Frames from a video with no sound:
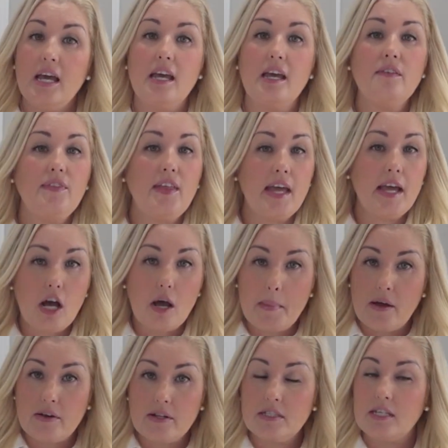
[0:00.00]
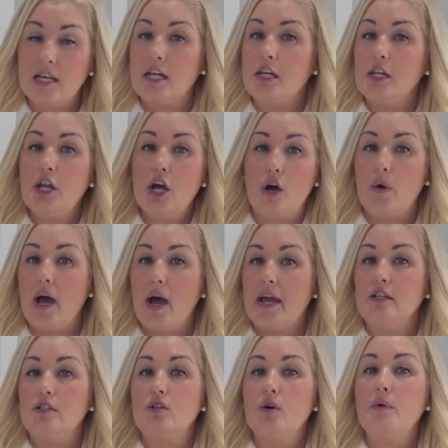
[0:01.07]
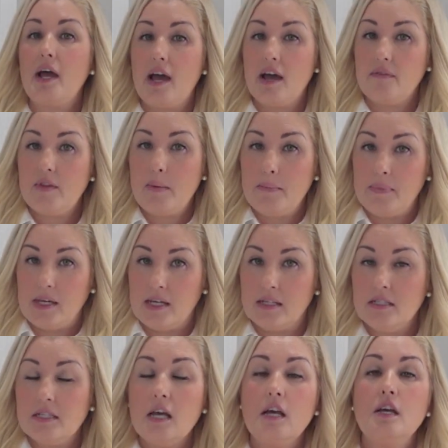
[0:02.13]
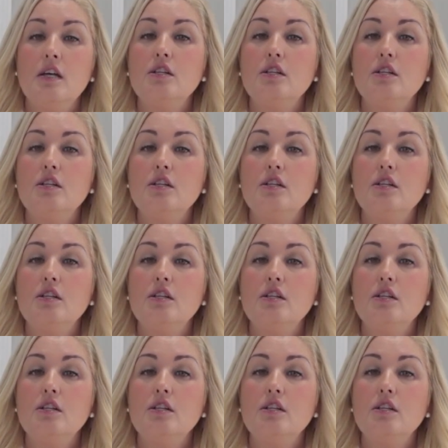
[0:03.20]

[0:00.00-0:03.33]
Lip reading: If they come out and say, no, I don't have the means